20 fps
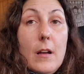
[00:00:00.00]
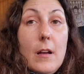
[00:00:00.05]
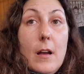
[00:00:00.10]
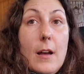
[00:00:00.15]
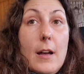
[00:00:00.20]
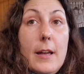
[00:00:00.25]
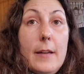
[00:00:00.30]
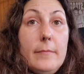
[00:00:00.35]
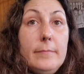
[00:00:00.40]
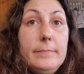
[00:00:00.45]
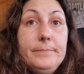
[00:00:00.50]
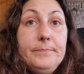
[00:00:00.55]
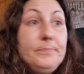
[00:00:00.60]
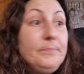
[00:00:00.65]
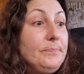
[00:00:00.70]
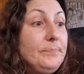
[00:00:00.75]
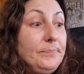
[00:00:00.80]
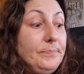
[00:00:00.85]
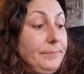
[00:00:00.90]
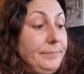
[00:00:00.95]
I'm
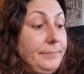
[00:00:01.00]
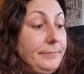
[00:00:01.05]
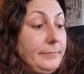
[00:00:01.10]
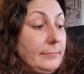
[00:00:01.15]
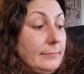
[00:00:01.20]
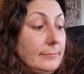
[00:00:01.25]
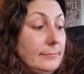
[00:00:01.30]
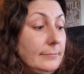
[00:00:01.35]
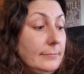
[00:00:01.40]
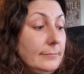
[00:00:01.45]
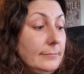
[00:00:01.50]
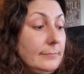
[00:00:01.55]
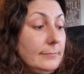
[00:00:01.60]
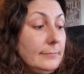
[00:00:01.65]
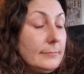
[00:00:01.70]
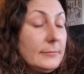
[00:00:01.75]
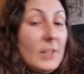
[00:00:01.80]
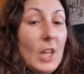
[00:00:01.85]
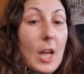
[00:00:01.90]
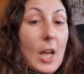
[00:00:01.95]

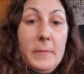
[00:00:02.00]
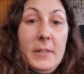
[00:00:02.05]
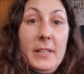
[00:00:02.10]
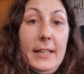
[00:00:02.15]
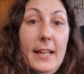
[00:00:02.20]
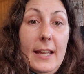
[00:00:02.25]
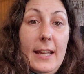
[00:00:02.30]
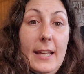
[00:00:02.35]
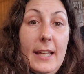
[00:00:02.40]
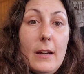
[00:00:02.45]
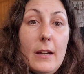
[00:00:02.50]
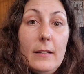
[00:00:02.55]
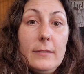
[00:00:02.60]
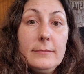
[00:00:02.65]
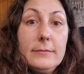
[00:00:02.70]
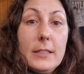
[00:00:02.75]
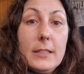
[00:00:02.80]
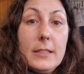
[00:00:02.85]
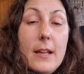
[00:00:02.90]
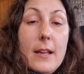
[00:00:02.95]
going to get
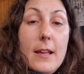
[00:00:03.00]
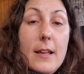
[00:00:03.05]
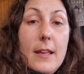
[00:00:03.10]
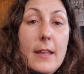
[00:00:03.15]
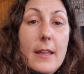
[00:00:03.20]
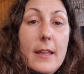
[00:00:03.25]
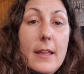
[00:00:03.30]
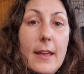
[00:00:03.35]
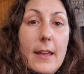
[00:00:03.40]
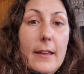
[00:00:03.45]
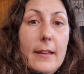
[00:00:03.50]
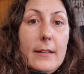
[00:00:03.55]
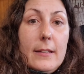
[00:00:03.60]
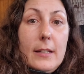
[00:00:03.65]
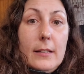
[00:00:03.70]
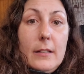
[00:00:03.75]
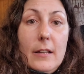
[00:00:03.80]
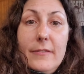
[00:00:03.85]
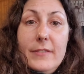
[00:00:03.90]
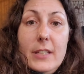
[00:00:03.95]
there.
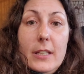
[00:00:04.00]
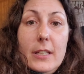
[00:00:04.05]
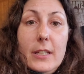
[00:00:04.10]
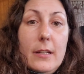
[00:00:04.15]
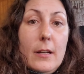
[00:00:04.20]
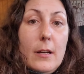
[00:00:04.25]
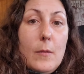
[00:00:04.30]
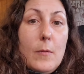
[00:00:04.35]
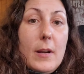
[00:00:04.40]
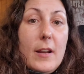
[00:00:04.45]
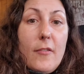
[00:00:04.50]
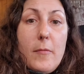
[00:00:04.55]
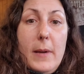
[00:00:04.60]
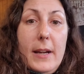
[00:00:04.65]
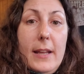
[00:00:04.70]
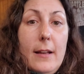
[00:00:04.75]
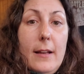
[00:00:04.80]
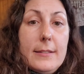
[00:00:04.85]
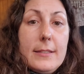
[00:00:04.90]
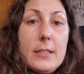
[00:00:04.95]
And I'd love to hear what
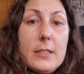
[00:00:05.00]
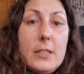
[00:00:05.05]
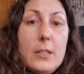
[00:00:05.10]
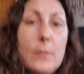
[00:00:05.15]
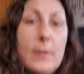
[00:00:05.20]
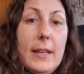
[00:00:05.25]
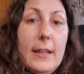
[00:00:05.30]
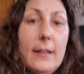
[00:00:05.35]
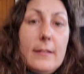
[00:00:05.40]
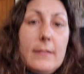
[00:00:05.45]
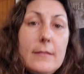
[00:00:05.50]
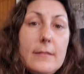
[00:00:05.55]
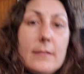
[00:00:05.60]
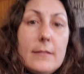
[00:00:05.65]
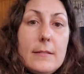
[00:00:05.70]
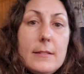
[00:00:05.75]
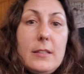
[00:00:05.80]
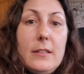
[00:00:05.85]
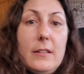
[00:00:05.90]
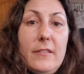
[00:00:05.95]
everybody else is doing
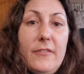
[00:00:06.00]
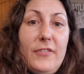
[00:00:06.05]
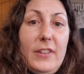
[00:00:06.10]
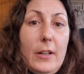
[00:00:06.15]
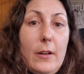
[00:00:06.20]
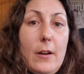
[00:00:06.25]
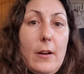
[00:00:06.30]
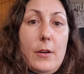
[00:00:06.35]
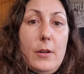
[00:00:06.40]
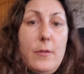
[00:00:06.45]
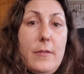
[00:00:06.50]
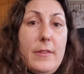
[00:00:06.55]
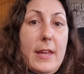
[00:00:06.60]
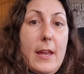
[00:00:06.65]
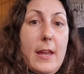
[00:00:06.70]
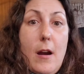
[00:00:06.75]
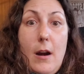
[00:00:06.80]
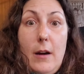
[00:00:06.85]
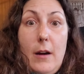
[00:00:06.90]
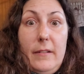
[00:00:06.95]
to figure out who
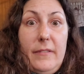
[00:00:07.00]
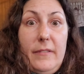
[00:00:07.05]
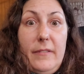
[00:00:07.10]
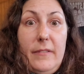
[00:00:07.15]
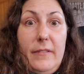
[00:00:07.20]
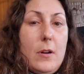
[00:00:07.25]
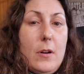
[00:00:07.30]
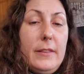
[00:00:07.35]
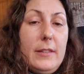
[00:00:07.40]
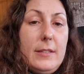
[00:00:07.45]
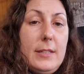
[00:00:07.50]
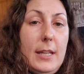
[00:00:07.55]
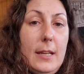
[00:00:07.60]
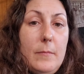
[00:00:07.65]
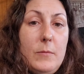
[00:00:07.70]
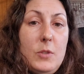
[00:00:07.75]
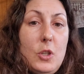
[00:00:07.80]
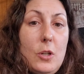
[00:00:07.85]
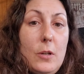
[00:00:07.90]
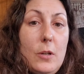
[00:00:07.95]
they are, if they're on the
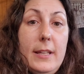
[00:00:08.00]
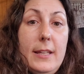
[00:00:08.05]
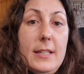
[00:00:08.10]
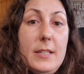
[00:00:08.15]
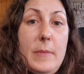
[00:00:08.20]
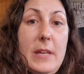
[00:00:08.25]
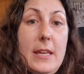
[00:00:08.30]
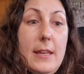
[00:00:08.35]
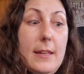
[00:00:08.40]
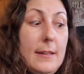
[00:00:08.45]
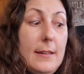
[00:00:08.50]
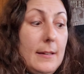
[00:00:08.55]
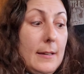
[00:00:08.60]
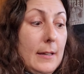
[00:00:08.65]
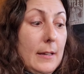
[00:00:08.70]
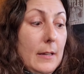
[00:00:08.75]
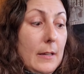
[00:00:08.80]
same journey as me.